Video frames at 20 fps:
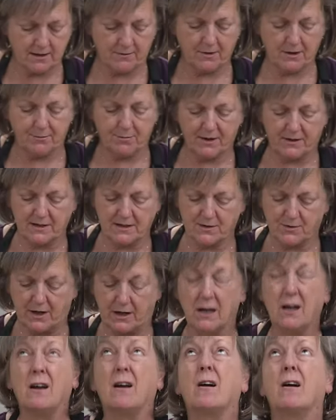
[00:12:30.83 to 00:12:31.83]
and I'm going to put this
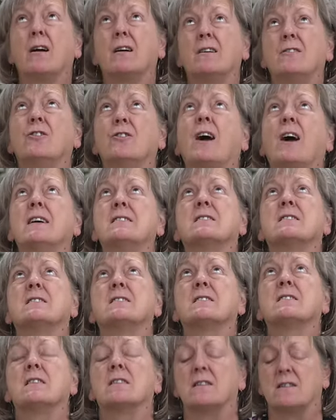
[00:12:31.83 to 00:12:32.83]
right here, and you guys can
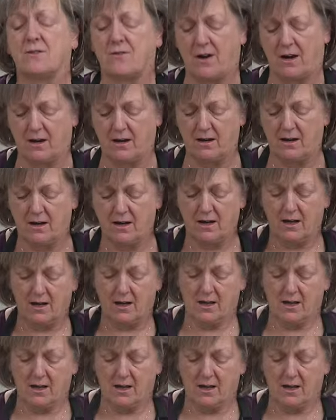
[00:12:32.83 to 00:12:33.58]
see this, right?